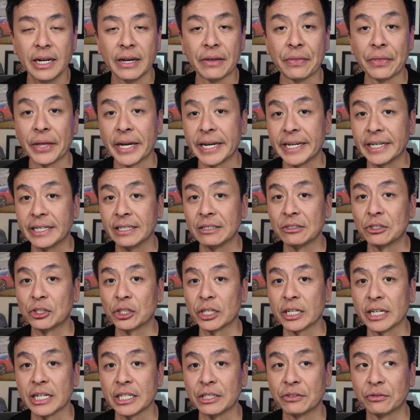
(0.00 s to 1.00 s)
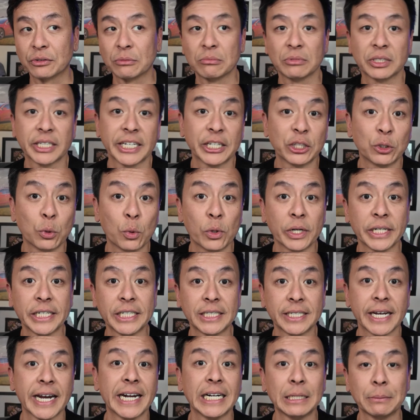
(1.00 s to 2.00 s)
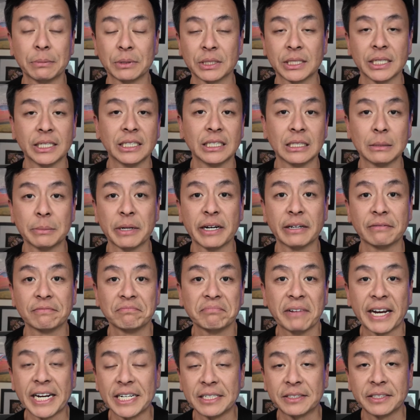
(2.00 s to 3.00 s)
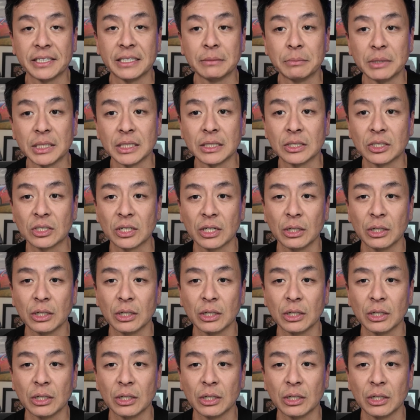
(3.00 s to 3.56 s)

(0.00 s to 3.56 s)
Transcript: And they can charge from say 20 to 80% in about 18 minutes.